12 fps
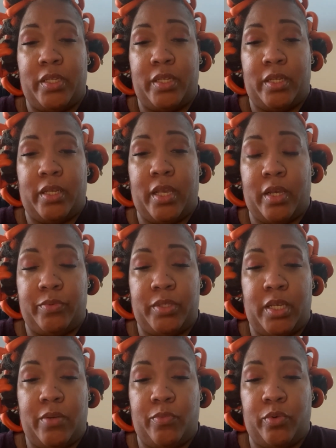It helps to get
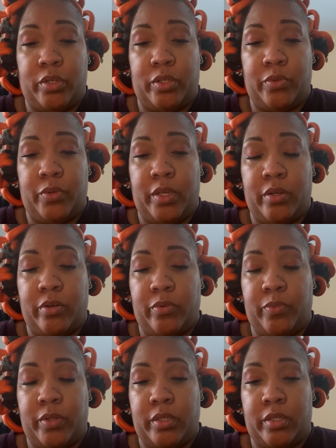more dewier
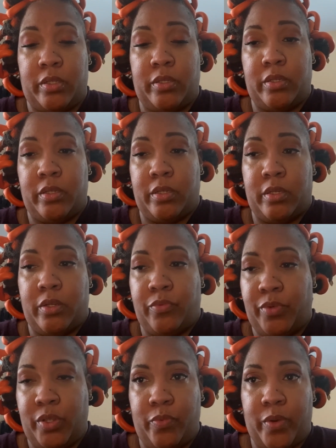with when
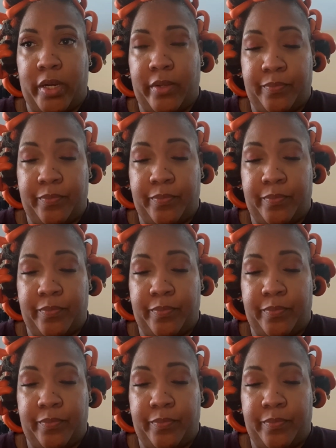you wet it.